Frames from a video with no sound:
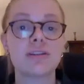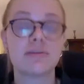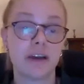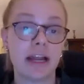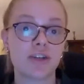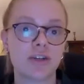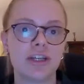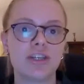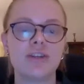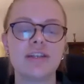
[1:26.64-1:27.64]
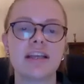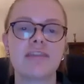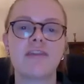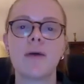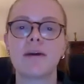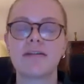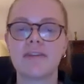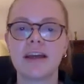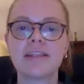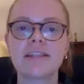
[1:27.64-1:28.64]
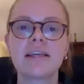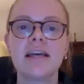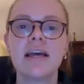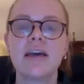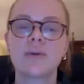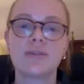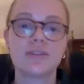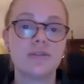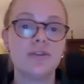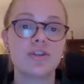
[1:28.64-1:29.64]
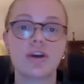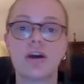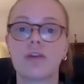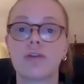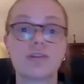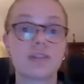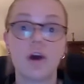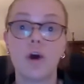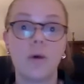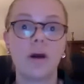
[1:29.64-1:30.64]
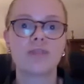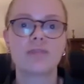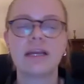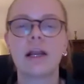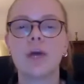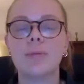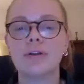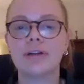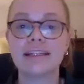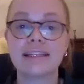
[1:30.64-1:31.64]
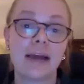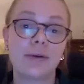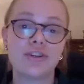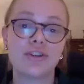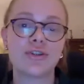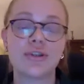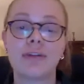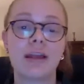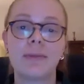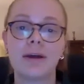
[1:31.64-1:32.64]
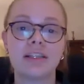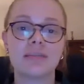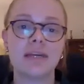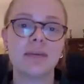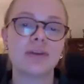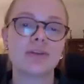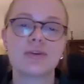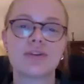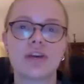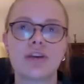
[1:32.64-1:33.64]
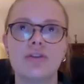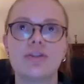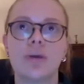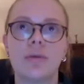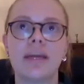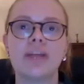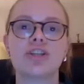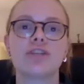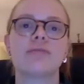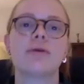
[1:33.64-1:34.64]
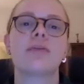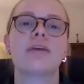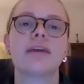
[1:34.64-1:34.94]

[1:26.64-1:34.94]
financial issues that their firm might face towards the future across the whole world. It's really global, and as a languages student, that really appealed to me. But it's also a huge combination of both